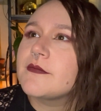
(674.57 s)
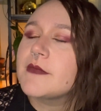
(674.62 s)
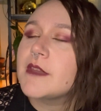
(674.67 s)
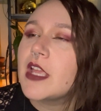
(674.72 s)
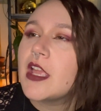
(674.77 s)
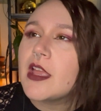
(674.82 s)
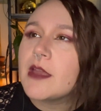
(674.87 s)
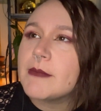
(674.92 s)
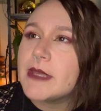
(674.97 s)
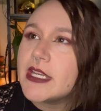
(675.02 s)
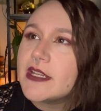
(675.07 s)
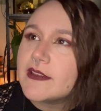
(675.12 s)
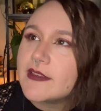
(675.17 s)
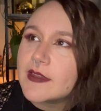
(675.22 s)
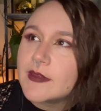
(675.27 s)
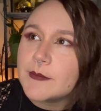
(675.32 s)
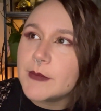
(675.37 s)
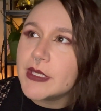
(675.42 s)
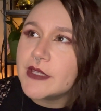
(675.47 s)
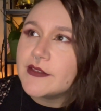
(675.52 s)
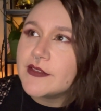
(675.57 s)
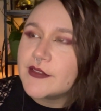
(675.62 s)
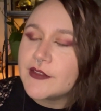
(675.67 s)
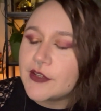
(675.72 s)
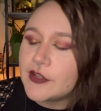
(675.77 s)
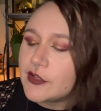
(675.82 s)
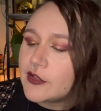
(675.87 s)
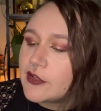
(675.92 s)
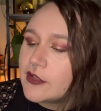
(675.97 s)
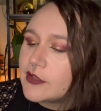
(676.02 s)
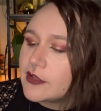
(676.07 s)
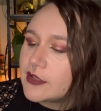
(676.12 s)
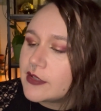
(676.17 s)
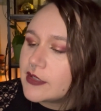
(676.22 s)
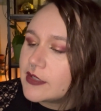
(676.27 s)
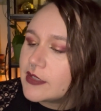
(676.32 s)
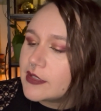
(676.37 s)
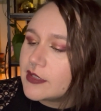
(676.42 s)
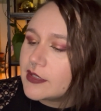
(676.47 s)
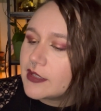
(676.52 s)
I mean, it smells good.
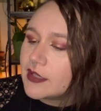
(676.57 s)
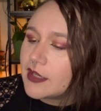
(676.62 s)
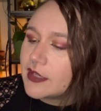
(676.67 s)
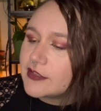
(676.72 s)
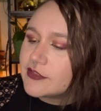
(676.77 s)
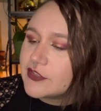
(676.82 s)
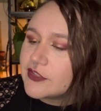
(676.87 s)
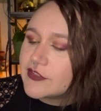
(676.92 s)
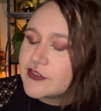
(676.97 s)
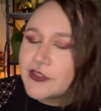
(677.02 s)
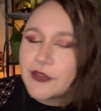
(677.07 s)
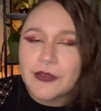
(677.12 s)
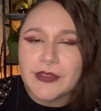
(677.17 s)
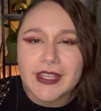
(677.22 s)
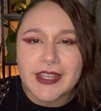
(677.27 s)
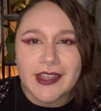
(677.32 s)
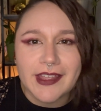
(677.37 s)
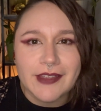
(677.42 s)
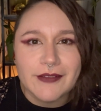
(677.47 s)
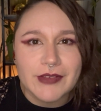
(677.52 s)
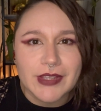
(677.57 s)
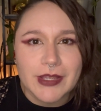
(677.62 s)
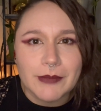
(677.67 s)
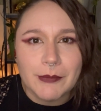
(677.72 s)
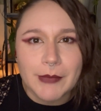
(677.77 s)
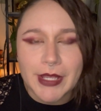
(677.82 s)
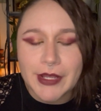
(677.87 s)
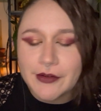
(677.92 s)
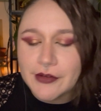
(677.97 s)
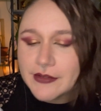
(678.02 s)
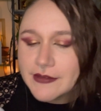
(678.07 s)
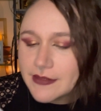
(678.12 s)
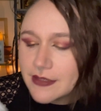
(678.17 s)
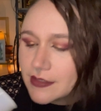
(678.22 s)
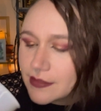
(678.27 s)
I just don't think I have a comparison.